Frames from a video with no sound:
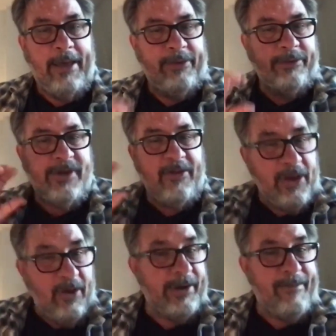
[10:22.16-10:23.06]
and there's nothing
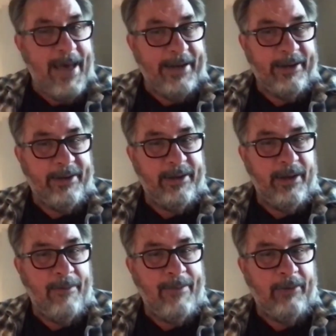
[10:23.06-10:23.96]
automatic
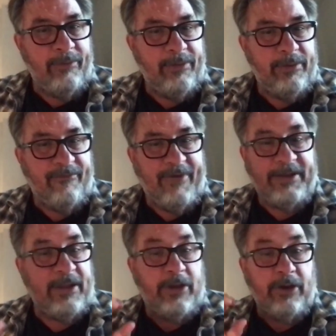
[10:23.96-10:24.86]
about the
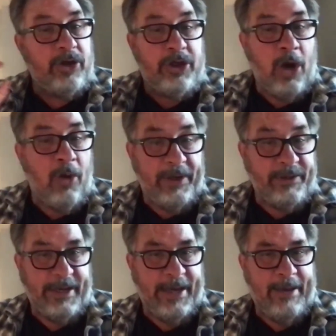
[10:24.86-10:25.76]
fact that they're going
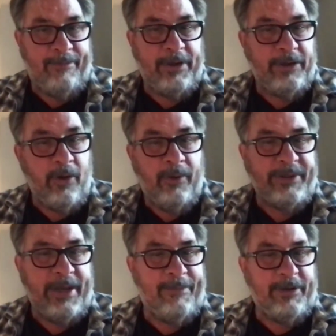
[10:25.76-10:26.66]
to happen and going
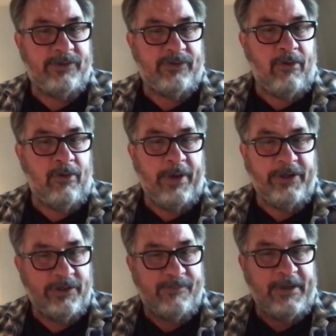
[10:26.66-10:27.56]
to happen in a strong way
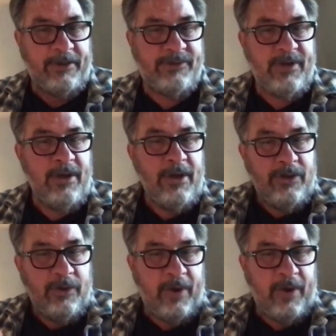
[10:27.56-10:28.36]
just because you